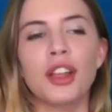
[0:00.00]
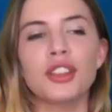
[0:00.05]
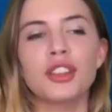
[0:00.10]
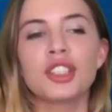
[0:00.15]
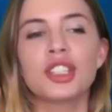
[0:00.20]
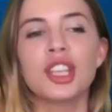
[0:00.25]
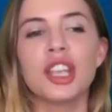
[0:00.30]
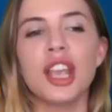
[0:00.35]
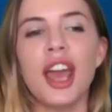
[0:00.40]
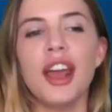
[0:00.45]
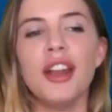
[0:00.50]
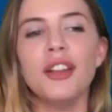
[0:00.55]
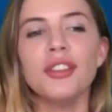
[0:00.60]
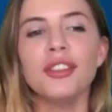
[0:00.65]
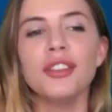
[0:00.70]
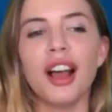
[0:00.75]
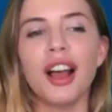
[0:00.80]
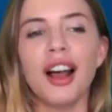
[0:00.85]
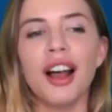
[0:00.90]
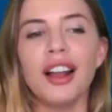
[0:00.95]

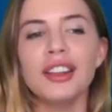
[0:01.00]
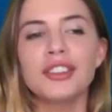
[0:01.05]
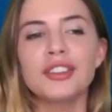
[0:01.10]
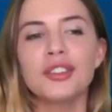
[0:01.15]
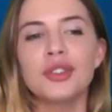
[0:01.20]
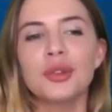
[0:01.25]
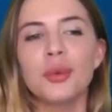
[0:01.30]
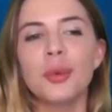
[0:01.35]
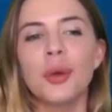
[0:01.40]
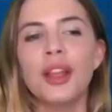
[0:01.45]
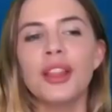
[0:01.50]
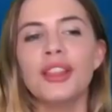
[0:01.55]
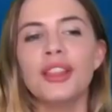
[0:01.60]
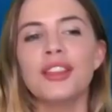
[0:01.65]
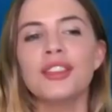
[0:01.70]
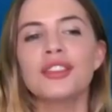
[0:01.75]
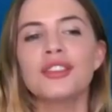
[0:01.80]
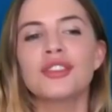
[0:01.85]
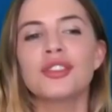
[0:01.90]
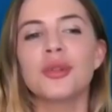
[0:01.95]
Seattle's odds to win
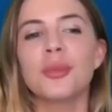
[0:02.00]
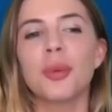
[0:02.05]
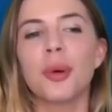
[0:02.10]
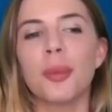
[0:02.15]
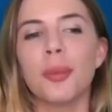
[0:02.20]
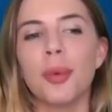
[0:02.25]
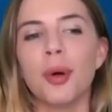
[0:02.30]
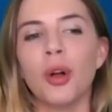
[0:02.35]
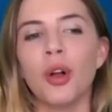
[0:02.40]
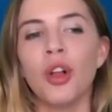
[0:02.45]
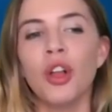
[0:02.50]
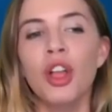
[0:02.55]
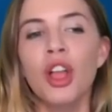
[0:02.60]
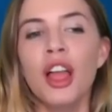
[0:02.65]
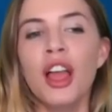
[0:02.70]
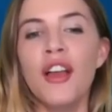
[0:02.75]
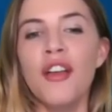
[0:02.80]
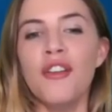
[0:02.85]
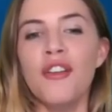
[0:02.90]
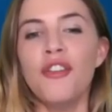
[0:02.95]
the Super Bowl
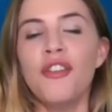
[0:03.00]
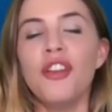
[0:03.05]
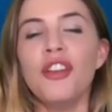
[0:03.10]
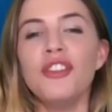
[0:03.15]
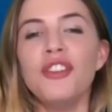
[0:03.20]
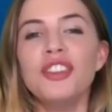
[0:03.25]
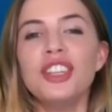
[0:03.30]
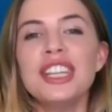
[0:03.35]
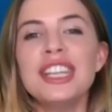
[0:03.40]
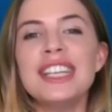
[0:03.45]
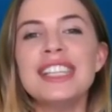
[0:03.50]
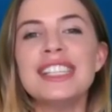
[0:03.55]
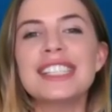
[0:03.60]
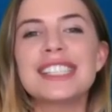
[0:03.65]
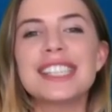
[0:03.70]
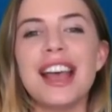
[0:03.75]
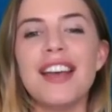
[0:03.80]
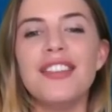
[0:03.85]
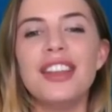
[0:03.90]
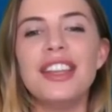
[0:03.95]

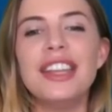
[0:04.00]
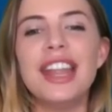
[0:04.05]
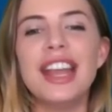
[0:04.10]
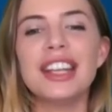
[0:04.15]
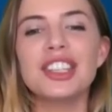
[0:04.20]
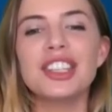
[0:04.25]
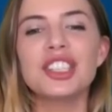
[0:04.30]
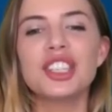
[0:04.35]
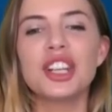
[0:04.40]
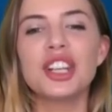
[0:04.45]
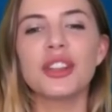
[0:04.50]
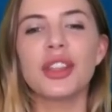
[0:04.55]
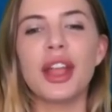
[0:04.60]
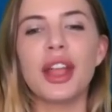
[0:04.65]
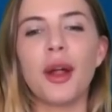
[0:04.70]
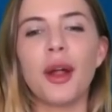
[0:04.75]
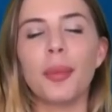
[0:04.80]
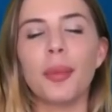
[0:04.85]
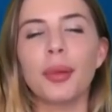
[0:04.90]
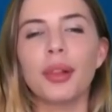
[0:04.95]
57 next year. They
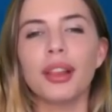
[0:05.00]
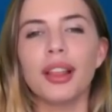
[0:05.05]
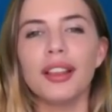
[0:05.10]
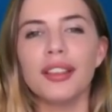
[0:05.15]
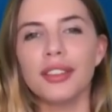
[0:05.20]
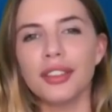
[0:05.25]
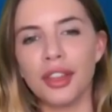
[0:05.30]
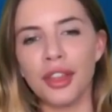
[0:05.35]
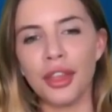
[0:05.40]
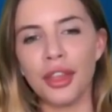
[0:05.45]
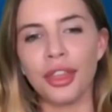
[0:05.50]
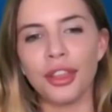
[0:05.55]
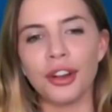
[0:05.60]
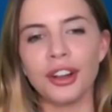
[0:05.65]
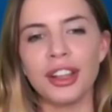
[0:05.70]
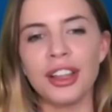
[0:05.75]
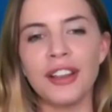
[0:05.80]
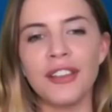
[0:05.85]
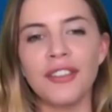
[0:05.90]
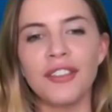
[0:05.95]
are plus
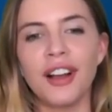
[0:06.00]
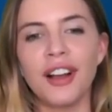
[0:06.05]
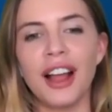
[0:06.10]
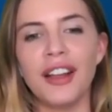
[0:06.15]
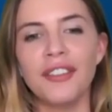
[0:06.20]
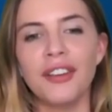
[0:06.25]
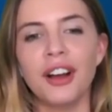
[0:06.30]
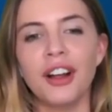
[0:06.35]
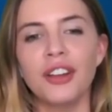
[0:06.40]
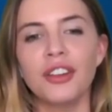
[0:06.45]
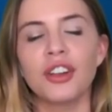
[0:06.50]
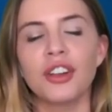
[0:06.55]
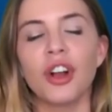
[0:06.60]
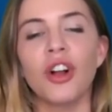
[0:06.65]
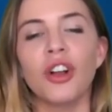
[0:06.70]
3,500.